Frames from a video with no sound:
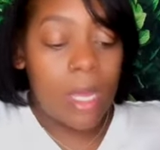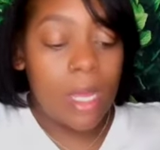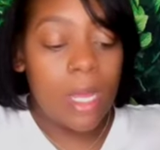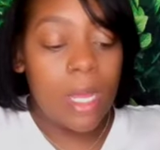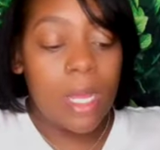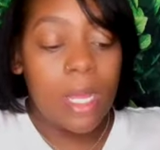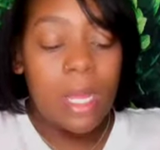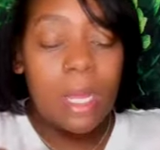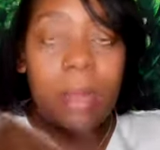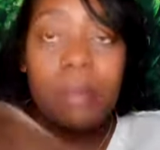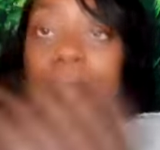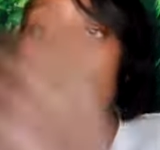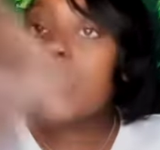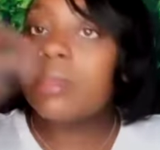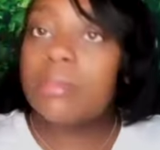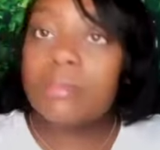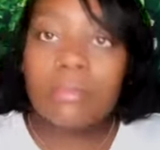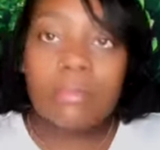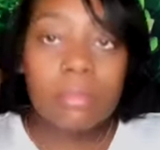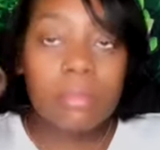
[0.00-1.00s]
um,
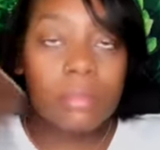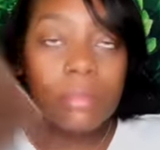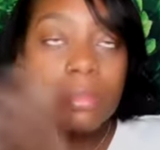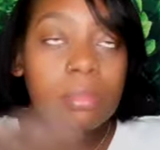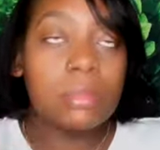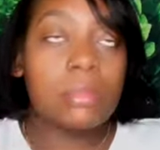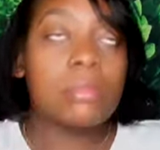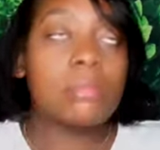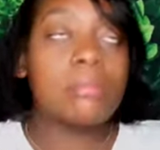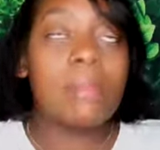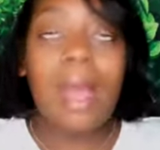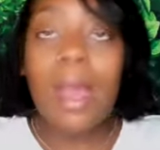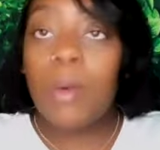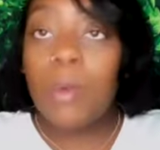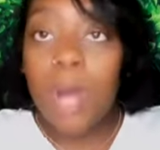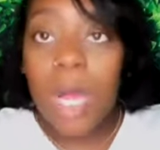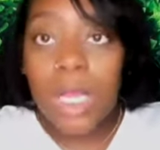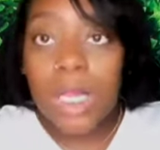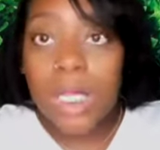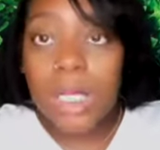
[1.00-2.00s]
my
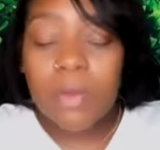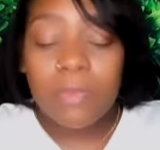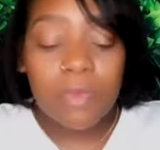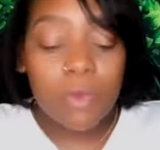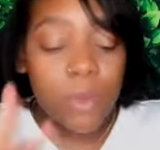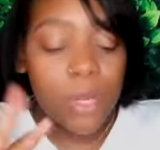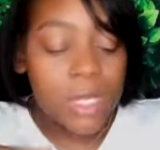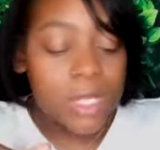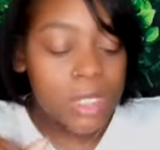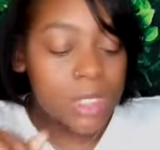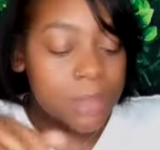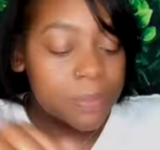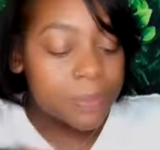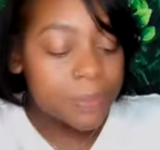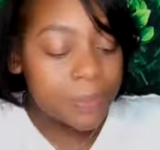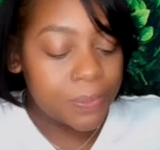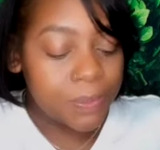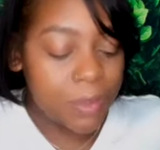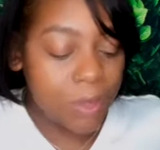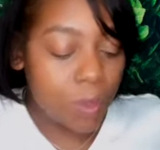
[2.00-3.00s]
wallet, of course,
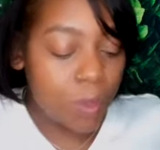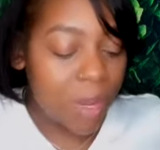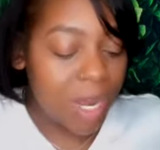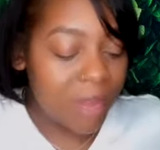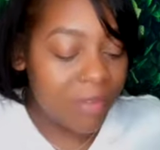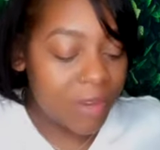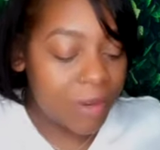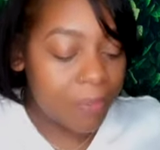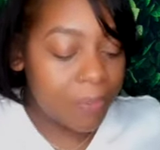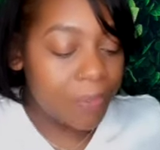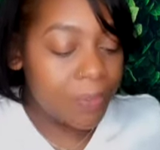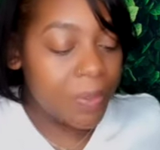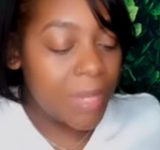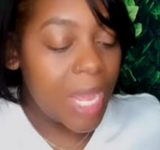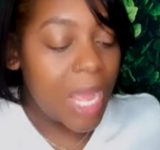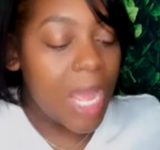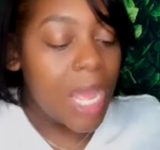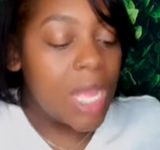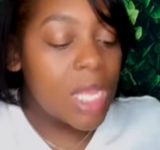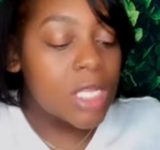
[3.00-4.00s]
whatever.
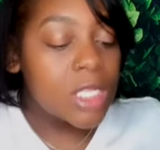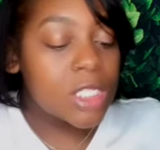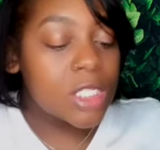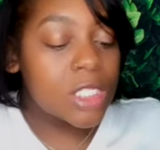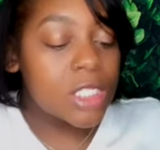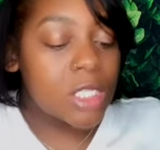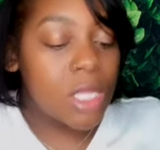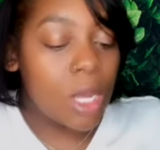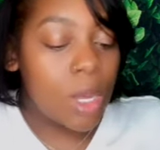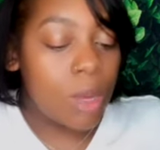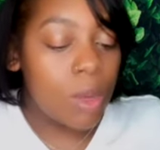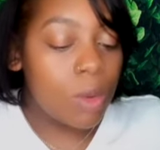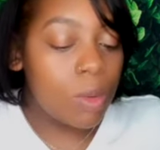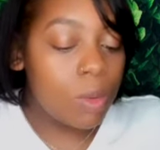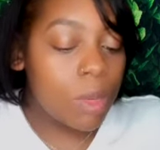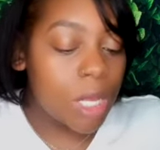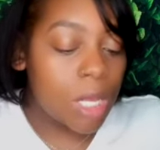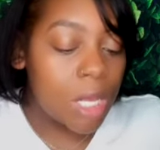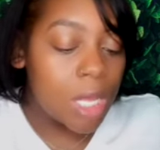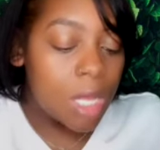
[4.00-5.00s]
So
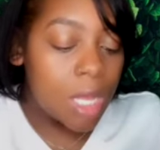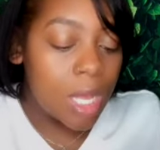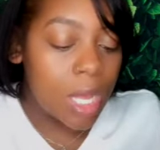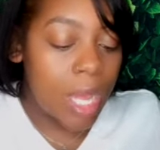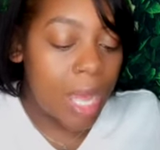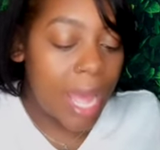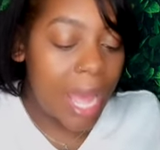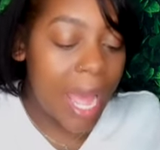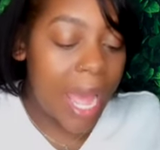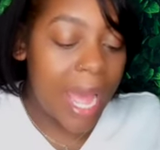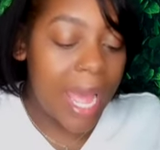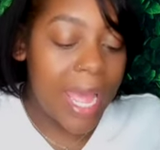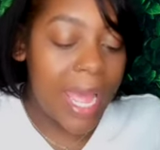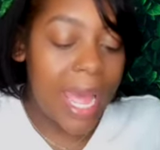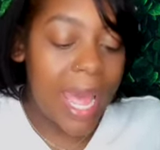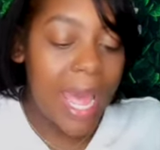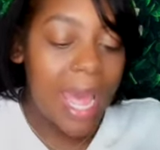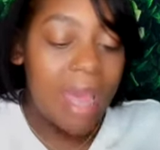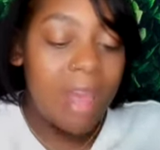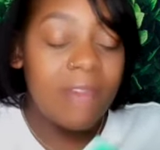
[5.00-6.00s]
I
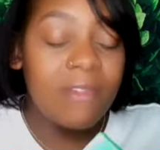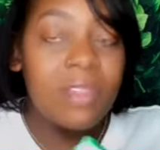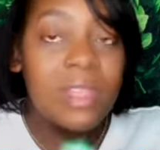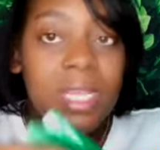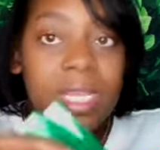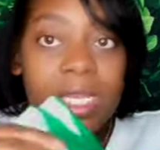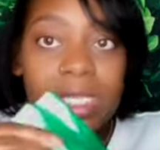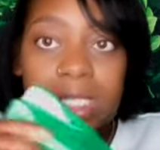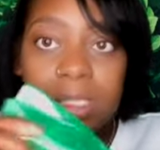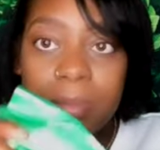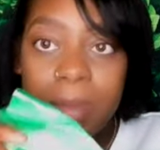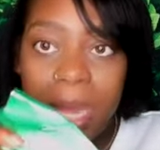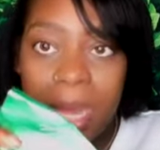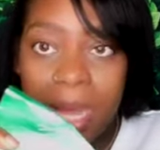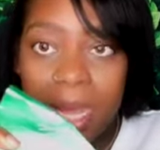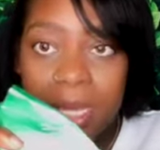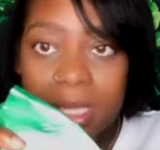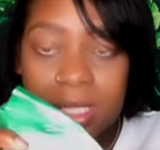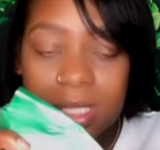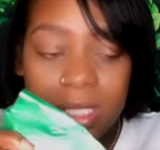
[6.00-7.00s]
have these
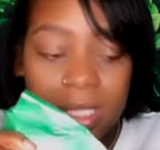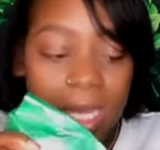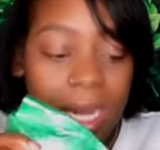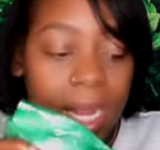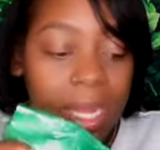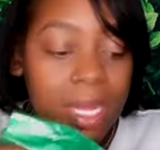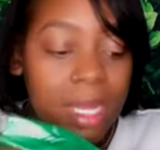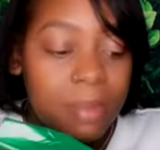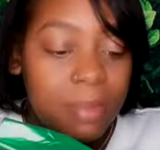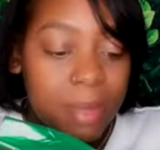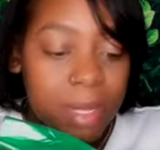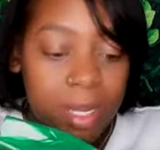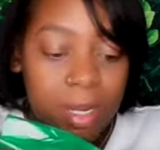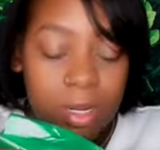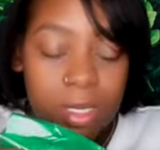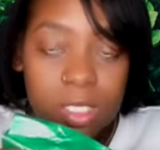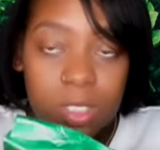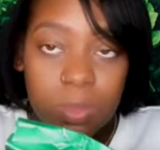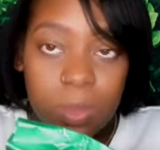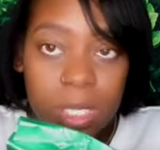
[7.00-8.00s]
bags that I keep in
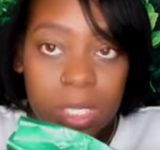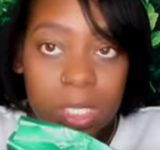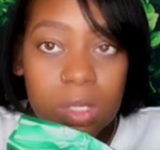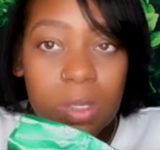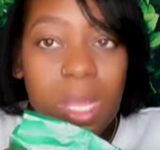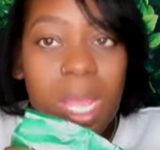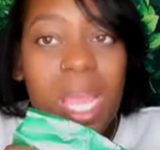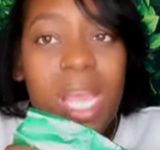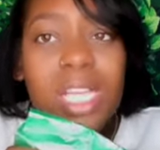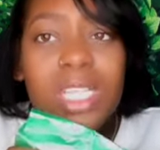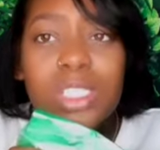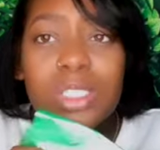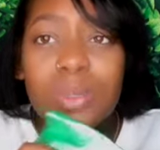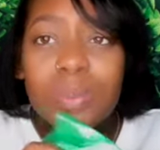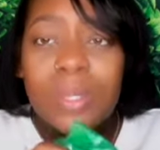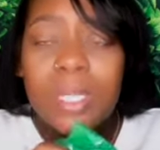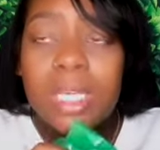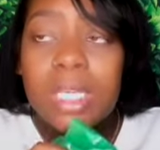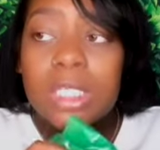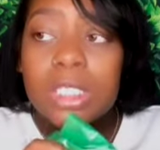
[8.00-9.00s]
here as well. So
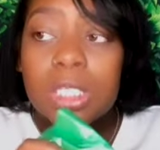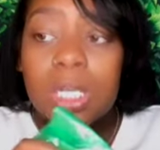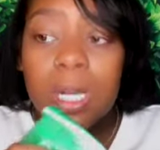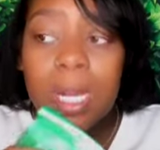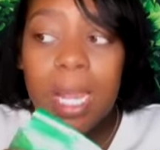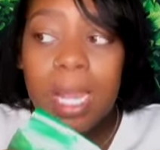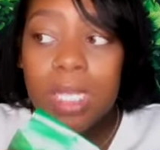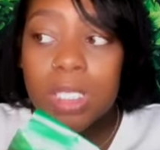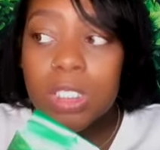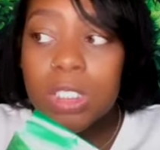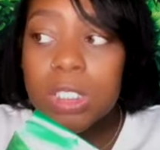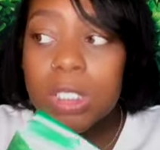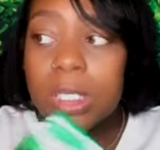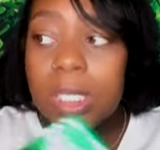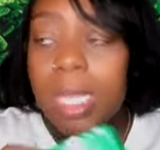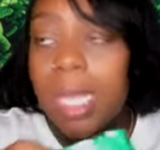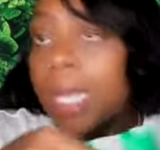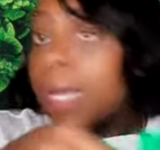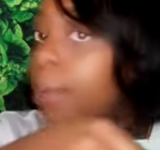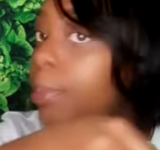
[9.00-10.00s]
these are actually
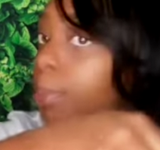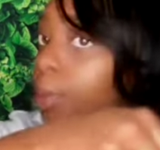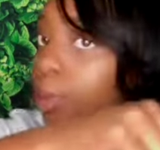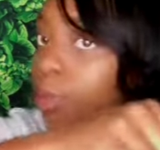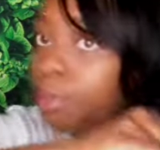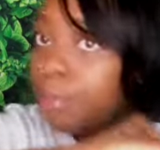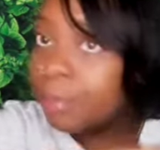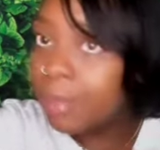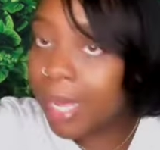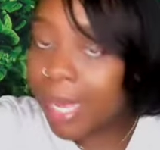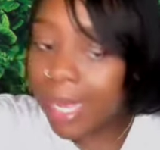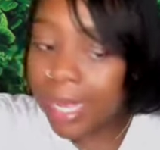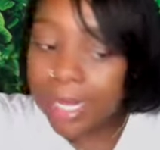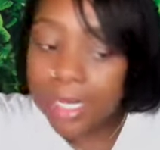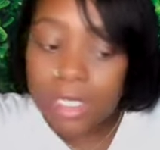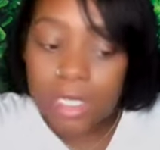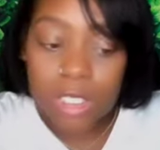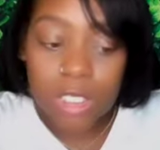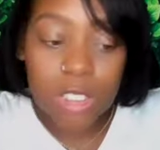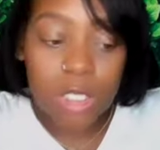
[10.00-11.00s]
like poop
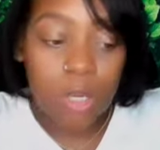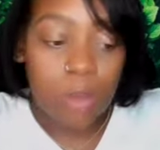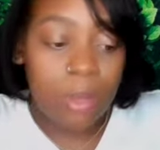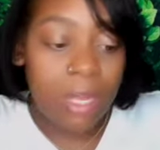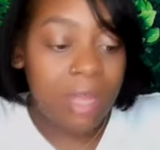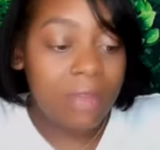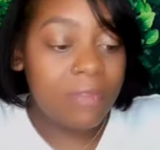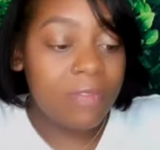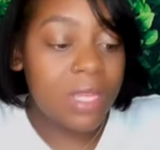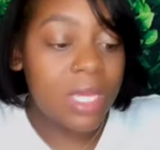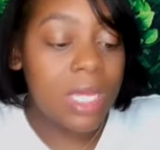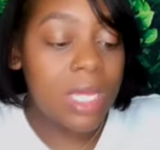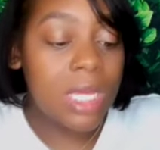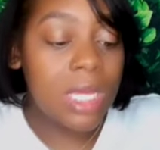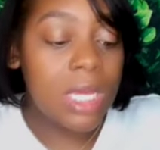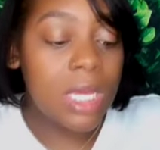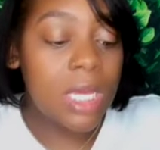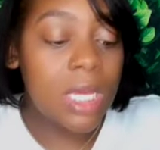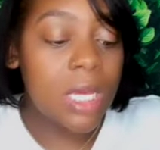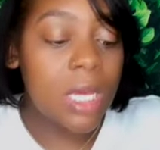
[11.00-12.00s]
bags. So if
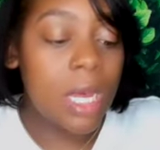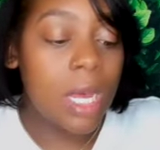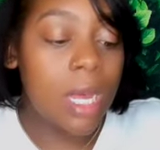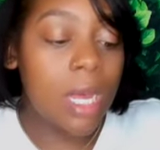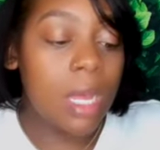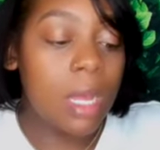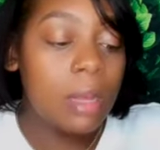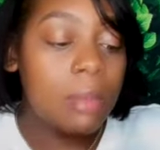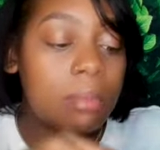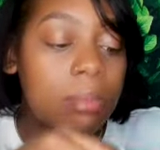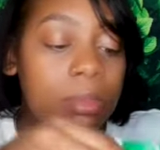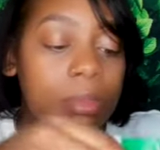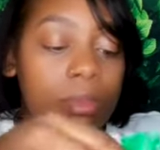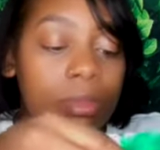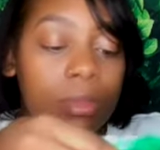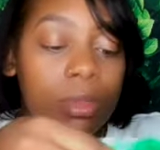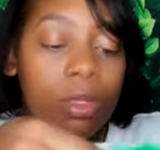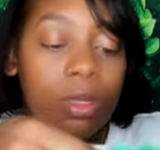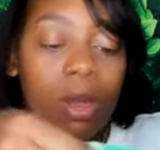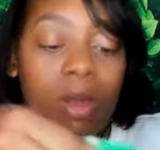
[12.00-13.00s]
he, um,
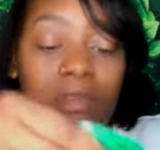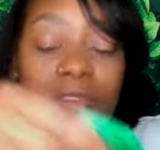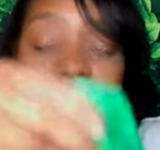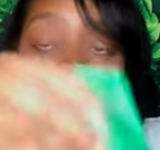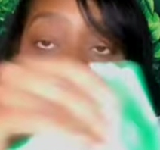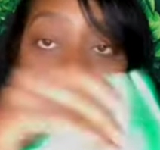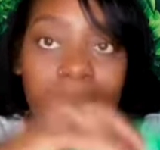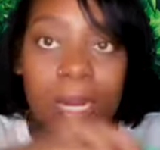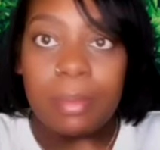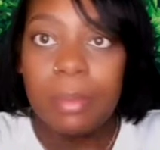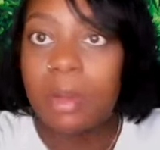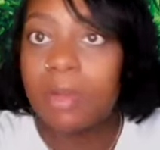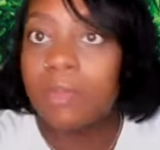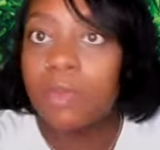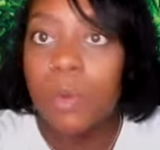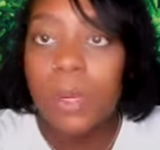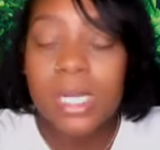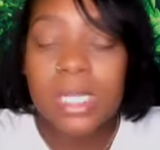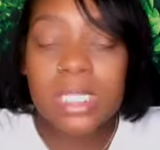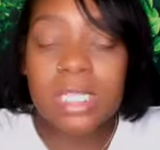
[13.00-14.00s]
you know, for his diaper, of
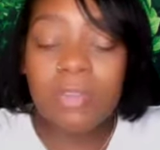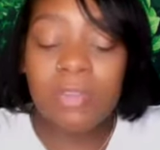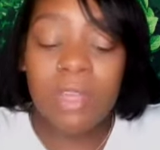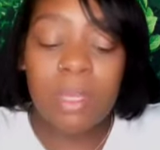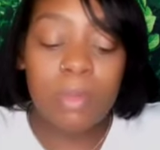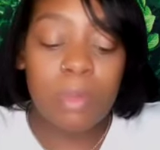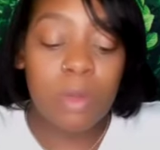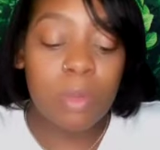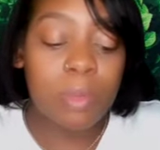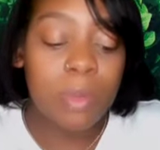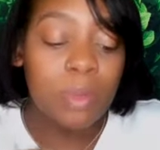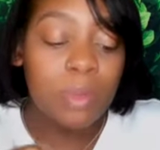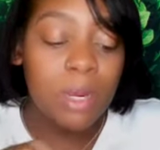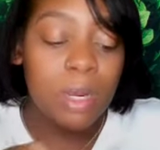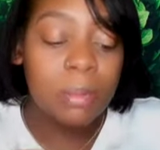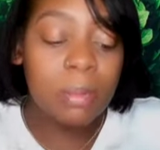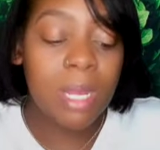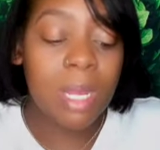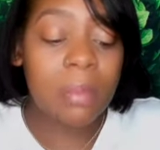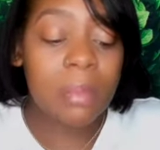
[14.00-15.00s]
course, if he poop and
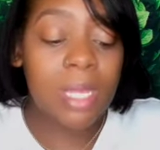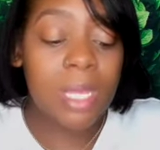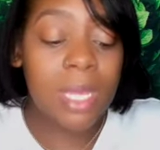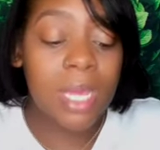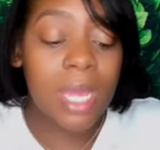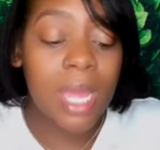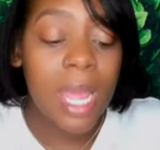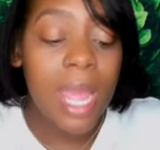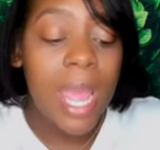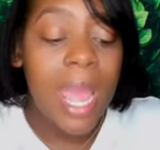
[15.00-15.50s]
we're in public,